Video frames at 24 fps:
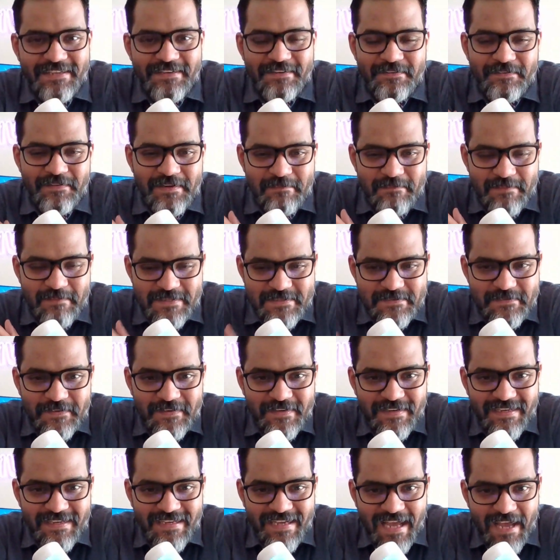Thank you very much
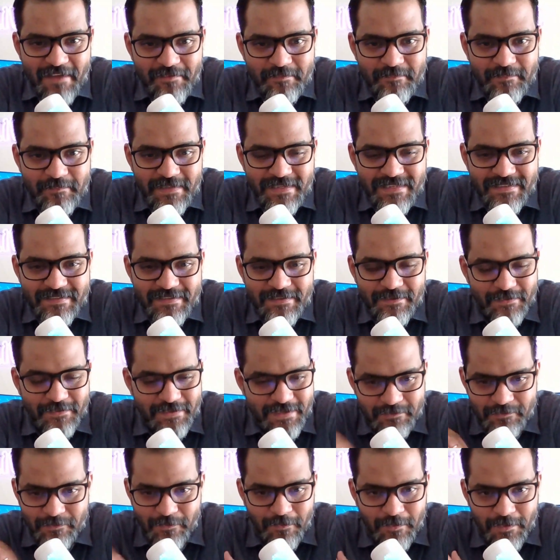for having me.
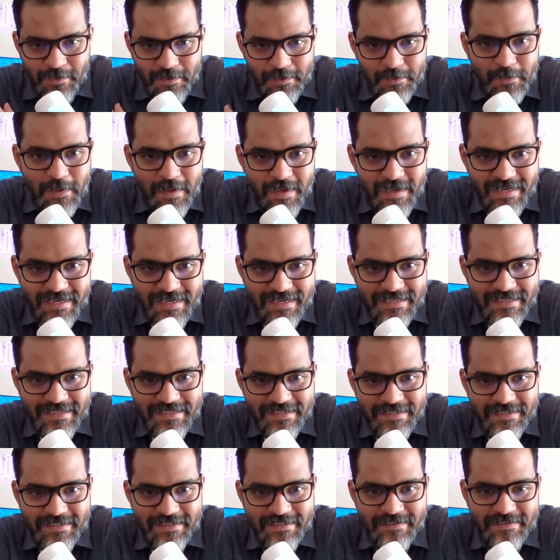Looking forward to our
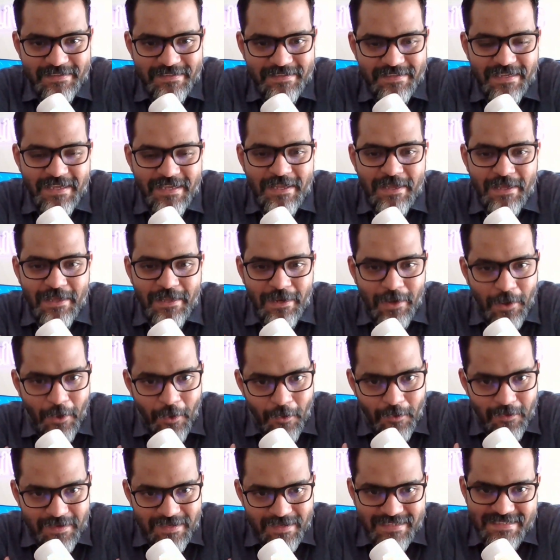uh,
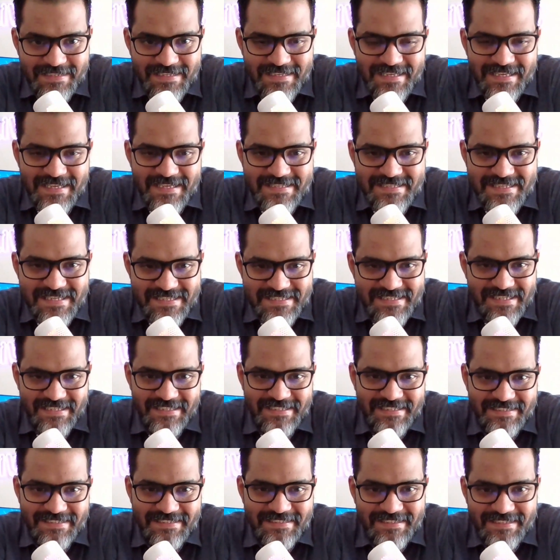long
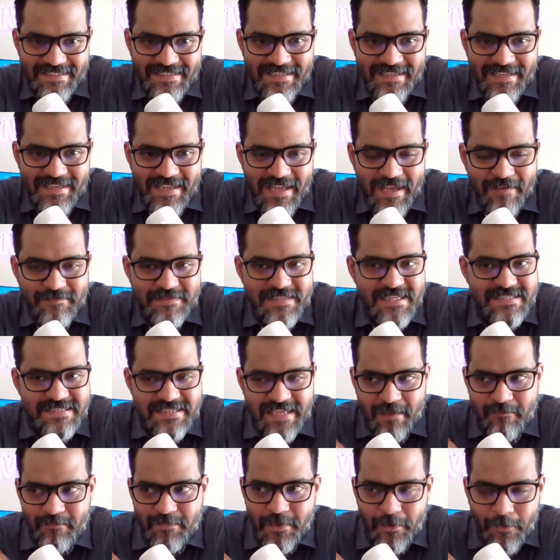session. I've
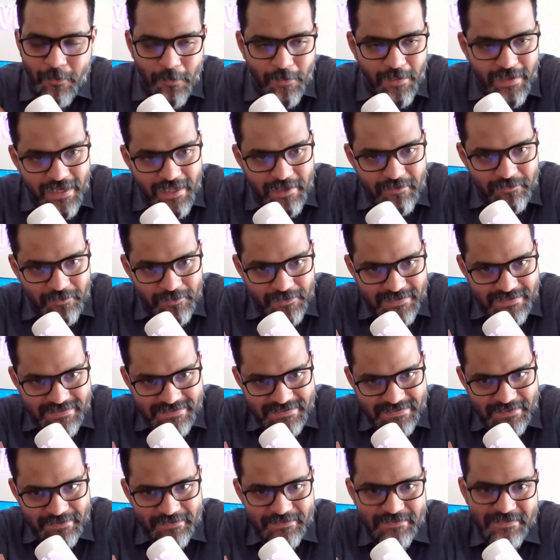just kept the whole day for
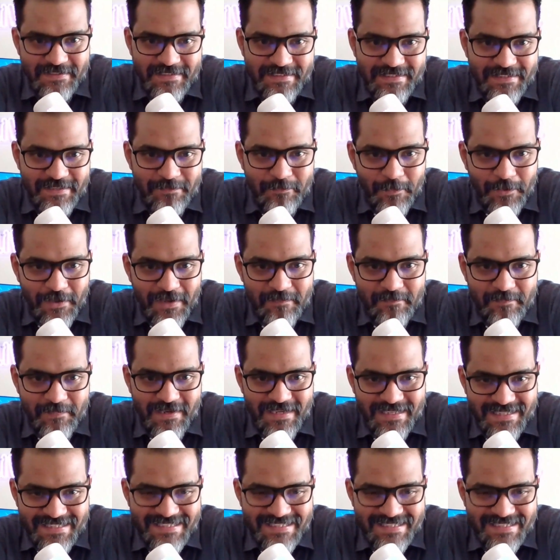this now, the morning